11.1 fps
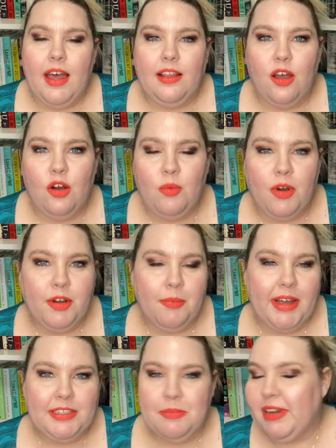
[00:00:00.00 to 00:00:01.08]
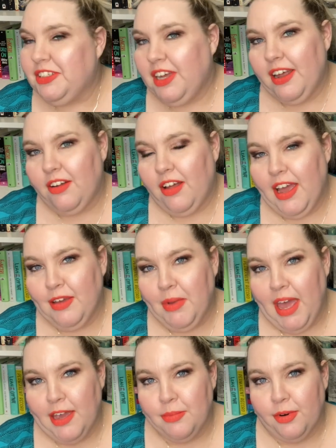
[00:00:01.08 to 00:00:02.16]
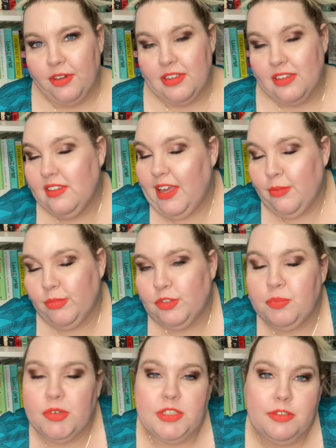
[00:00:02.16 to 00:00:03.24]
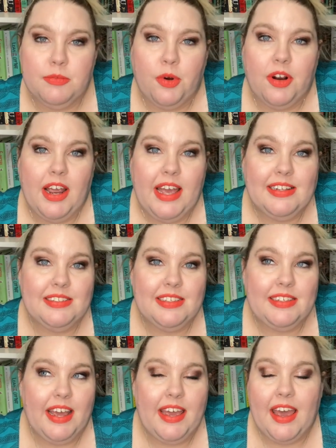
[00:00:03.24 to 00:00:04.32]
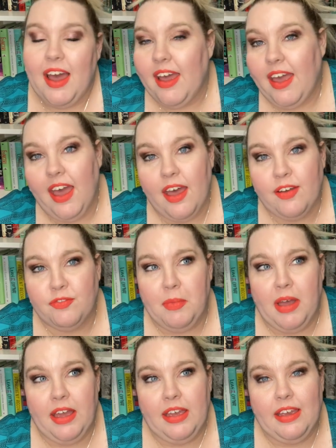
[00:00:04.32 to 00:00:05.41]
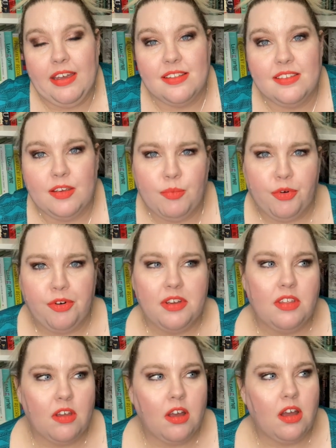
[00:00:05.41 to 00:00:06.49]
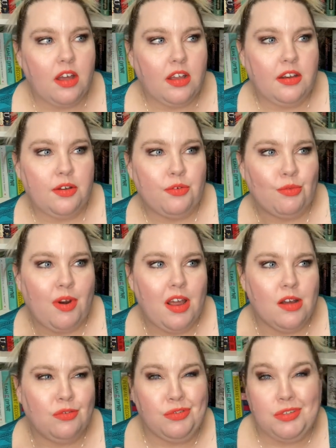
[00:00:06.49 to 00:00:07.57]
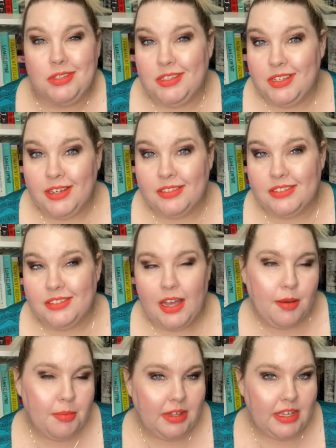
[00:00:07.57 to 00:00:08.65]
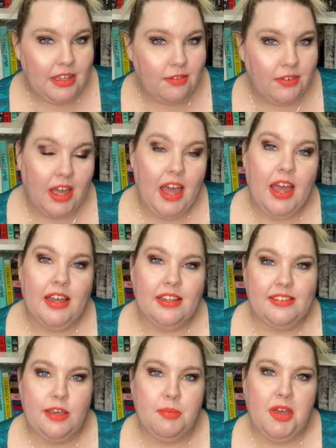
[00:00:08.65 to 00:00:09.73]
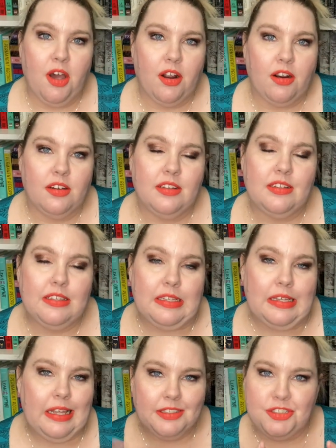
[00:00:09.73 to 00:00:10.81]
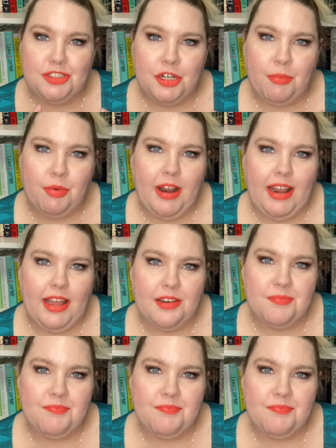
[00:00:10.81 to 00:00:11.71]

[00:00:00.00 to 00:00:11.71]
Hello and welcome back to my channel. I am Amber. This is Amber's Books and More and today I have my Contemporary-thon round six, I believe, TBR. Let's jump right in.